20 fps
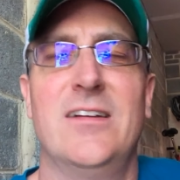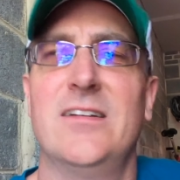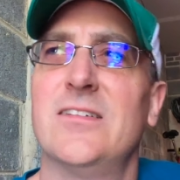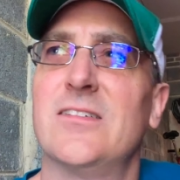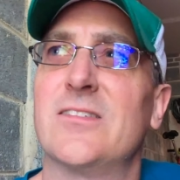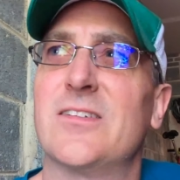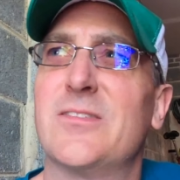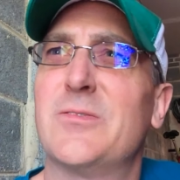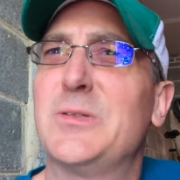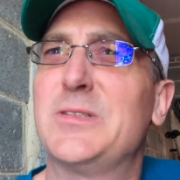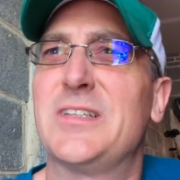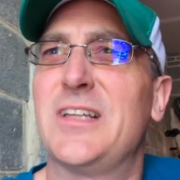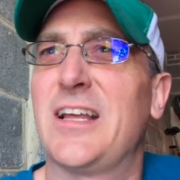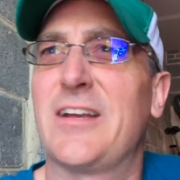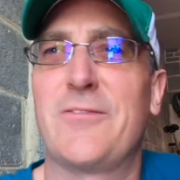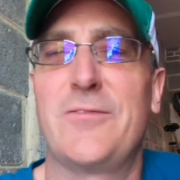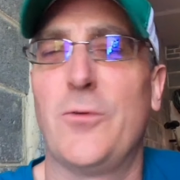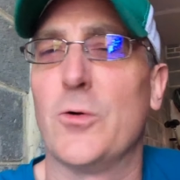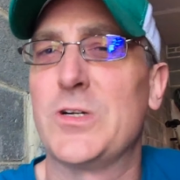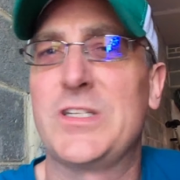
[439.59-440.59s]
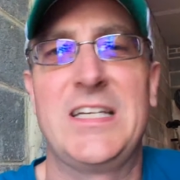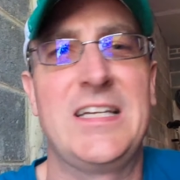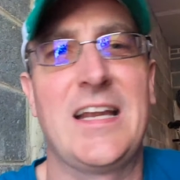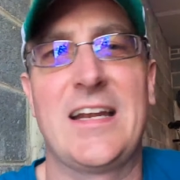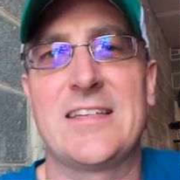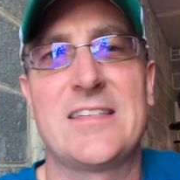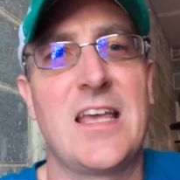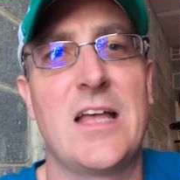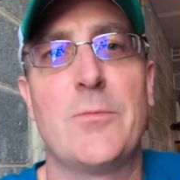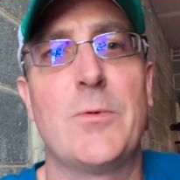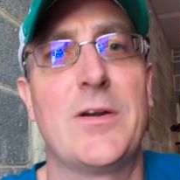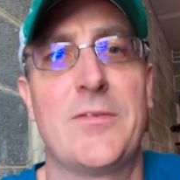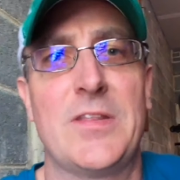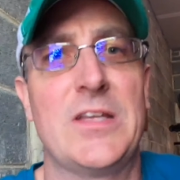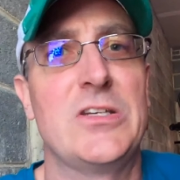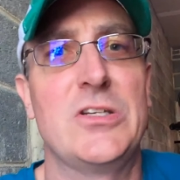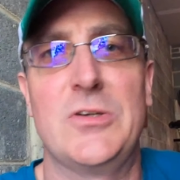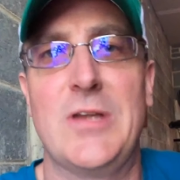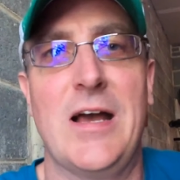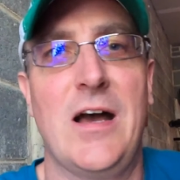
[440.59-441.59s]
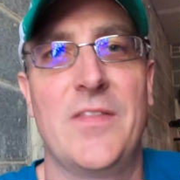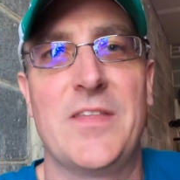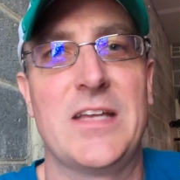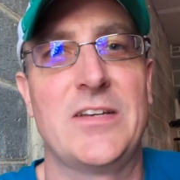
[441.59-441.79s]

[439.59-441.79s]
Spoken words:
Or what is it, like 14 out of 10? Whatever they do now on the